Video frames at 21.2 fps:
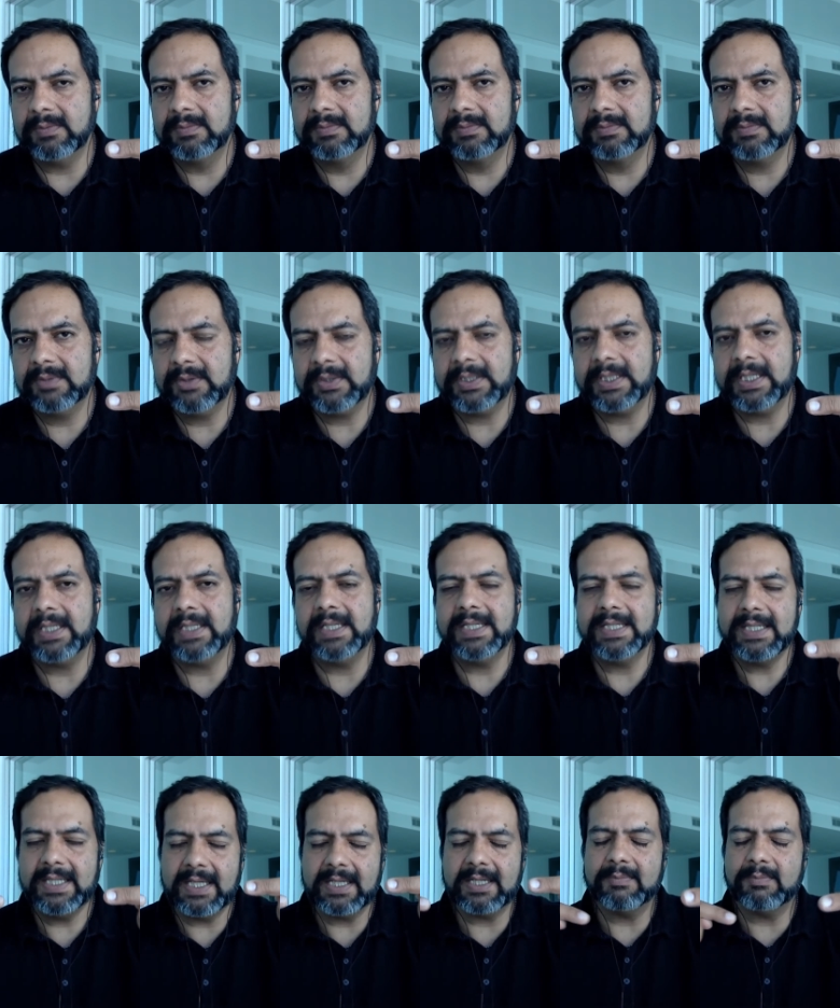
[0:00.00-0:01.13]
Okay,
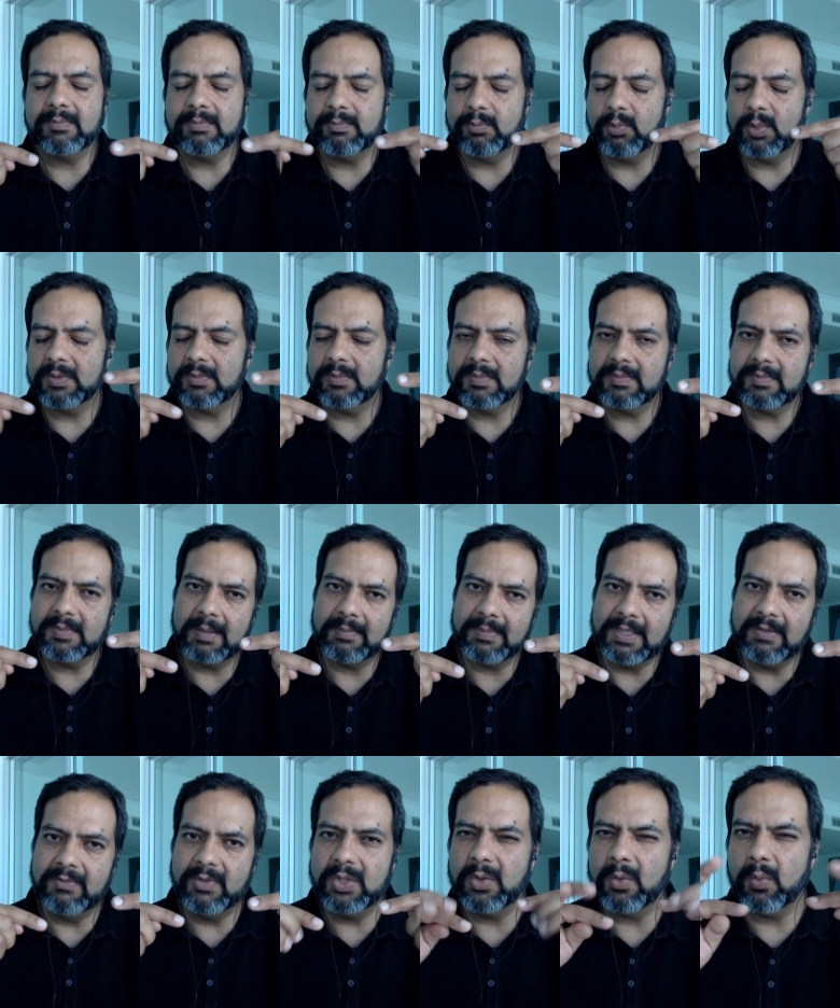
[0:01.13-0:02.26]
again, I'm
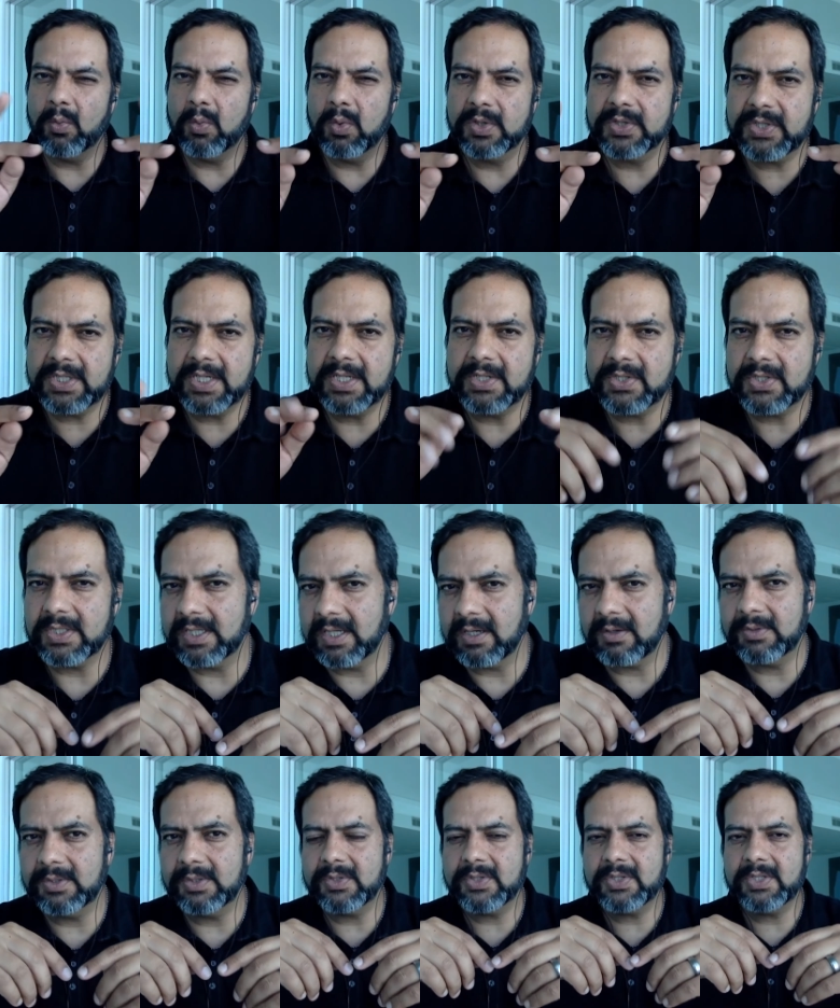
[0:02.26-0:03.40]
giving you the worst case
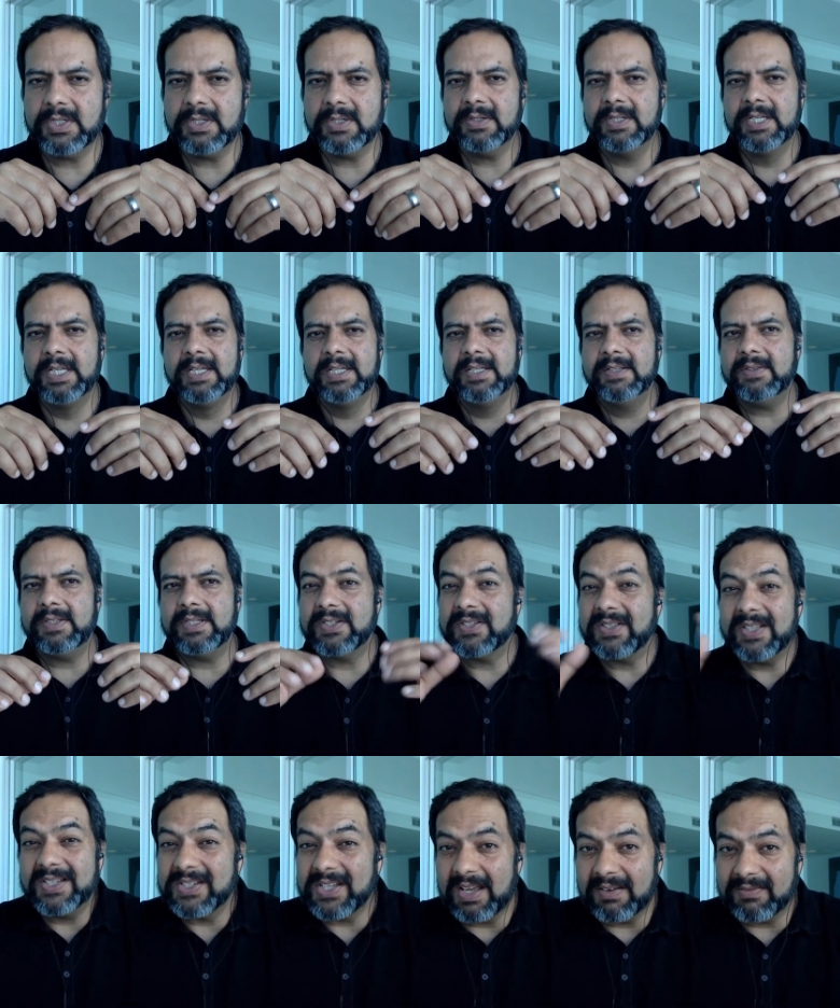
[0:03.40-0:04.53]
scenarios here. These
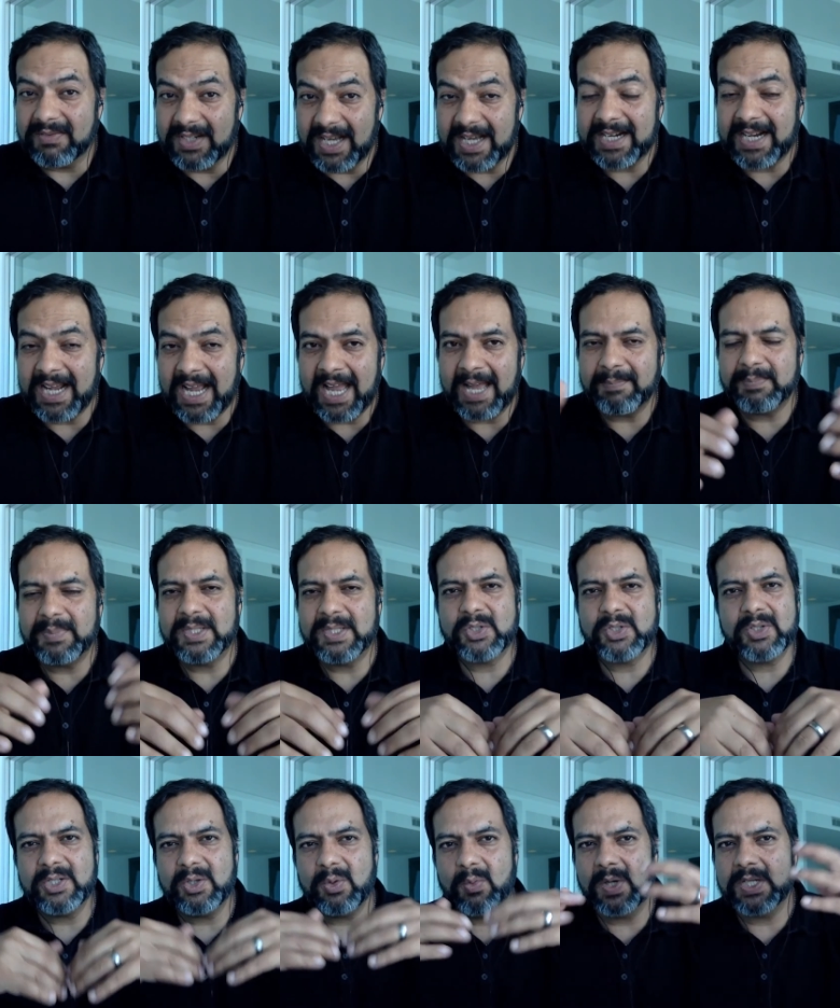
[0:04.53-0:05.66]
things have not happened, so I
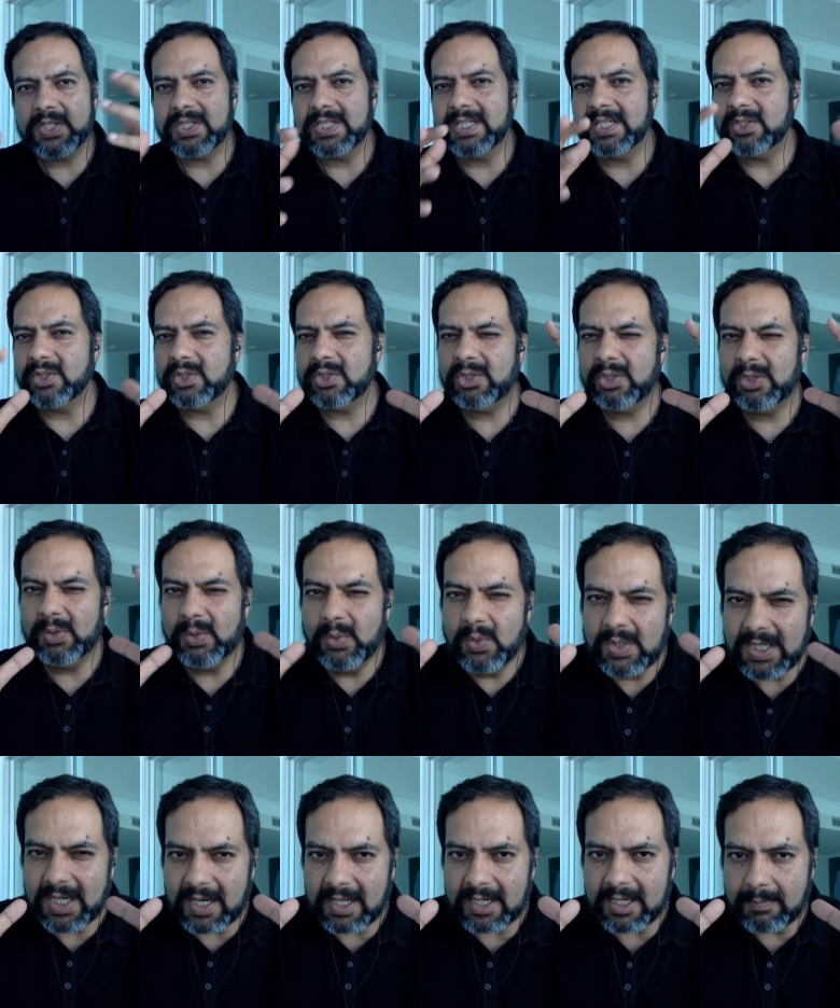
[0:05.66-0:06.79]
don't want you to get too
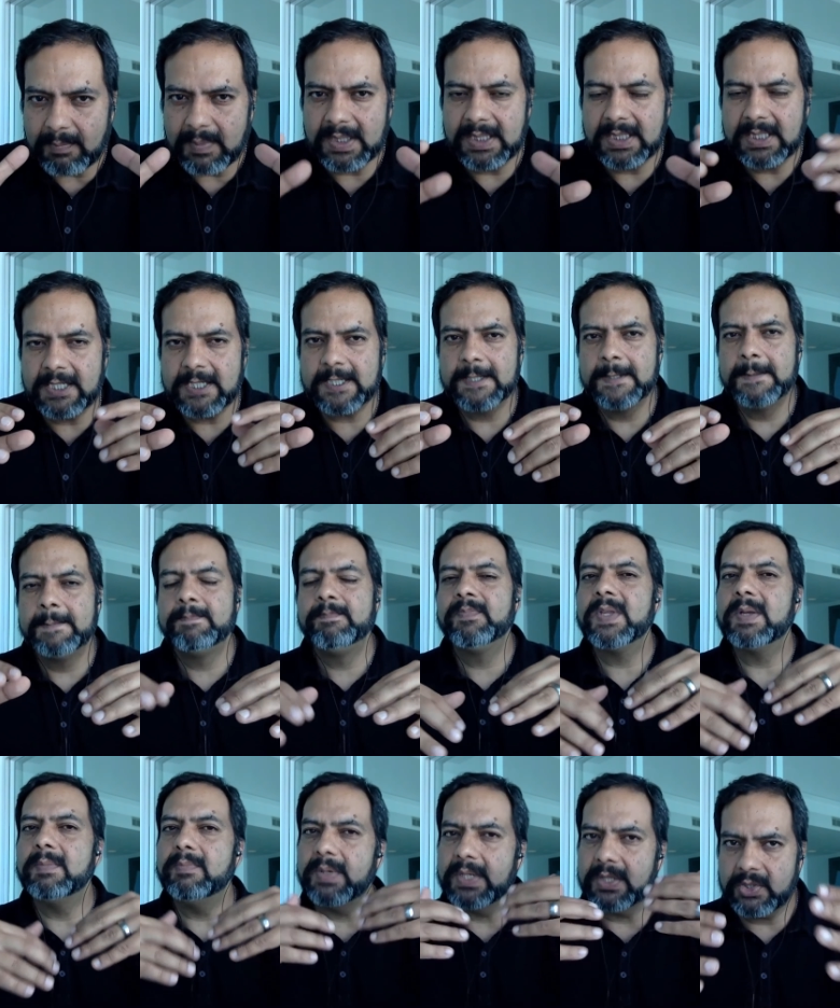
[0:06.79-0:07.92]
caught up in this,
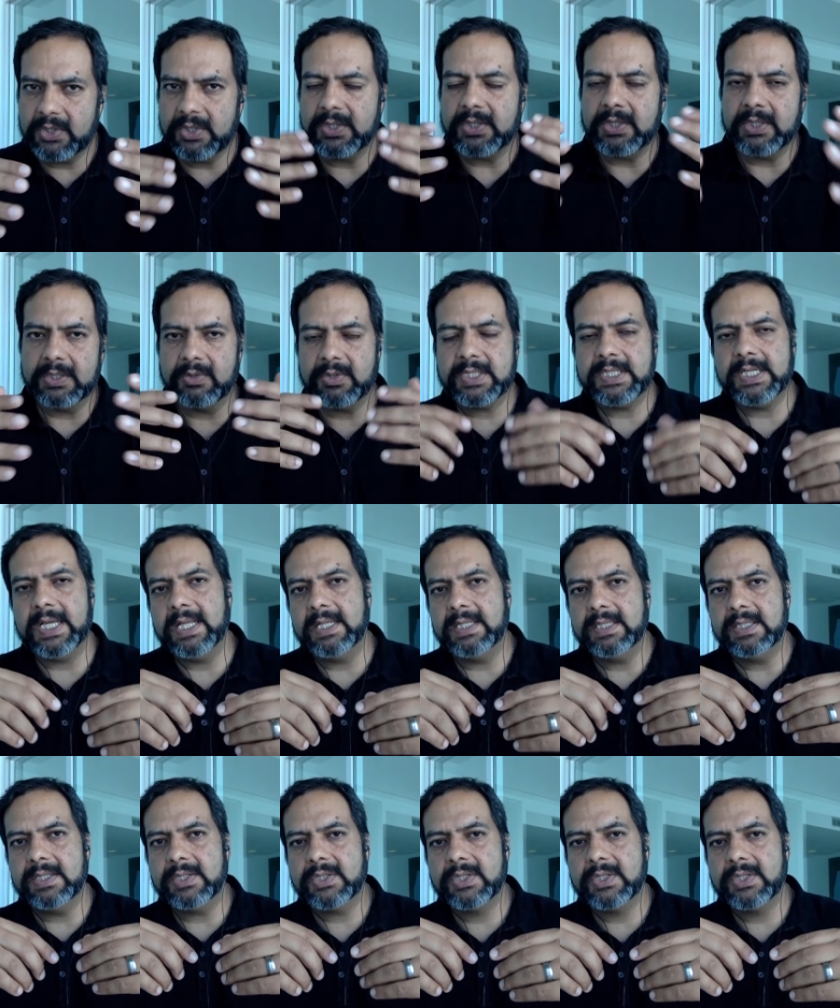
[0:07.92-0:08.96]
but it's good to understand this.